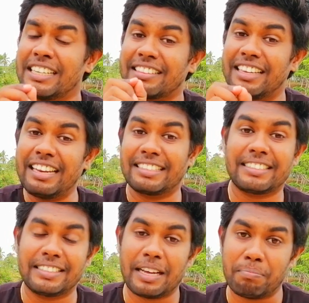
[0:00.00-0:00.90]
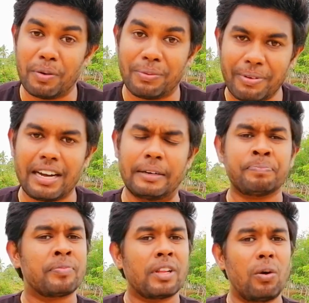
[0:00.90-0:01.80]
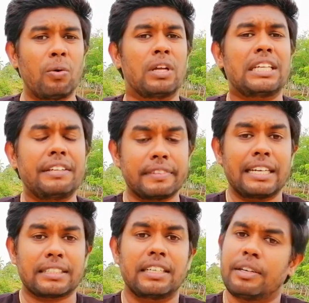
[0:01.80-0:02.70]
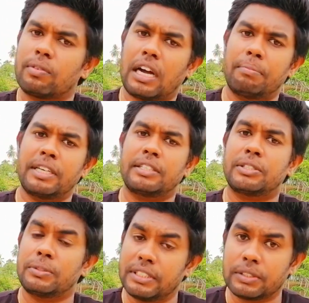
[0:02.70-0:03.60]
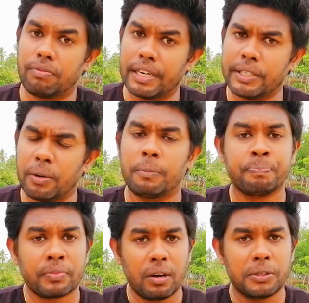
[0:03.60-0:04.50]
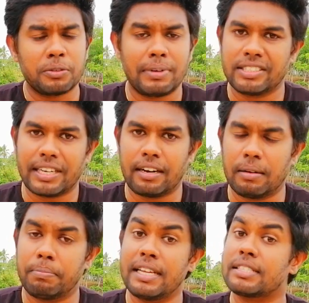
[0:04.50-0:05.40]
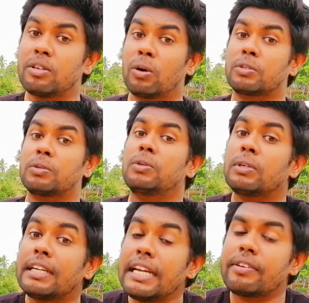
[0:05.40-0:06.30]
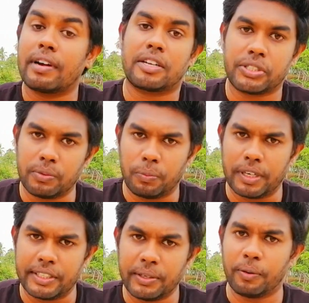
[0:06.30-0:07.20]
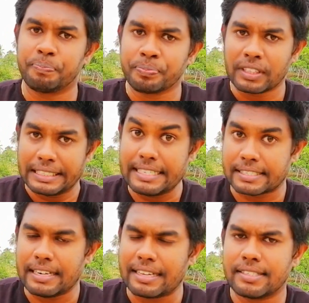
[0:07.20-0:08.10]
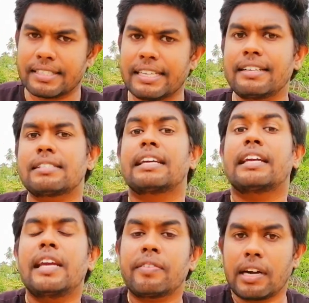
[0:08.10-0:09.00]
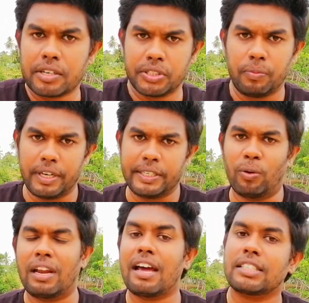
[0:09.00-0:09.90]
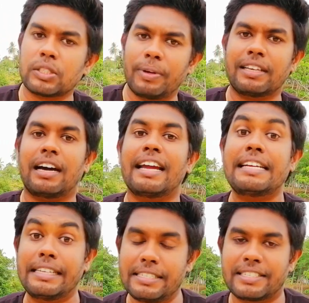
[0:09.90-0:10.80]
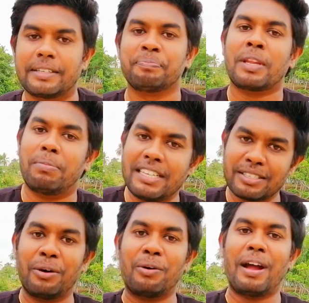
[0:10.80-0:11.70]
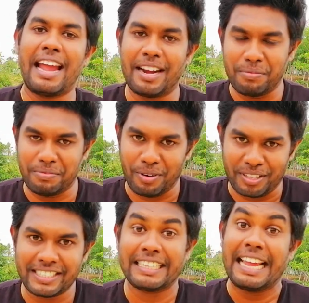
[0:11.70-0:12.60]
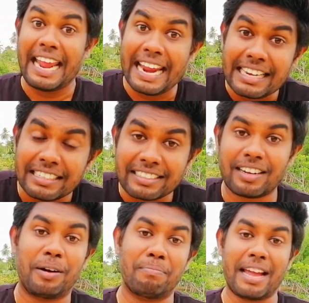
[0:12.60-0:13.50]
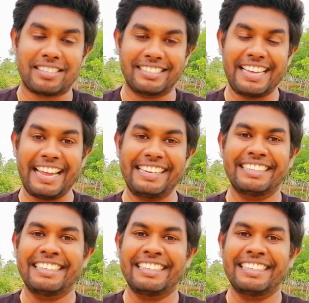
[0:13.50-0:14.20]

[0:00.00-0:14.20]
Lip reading: the lesson number 1. Oh, if there's a newcomer to this video or to my channel, please go to introduction video. This lesson series, introduction video. Last week I did it. Please go and watch and come back again,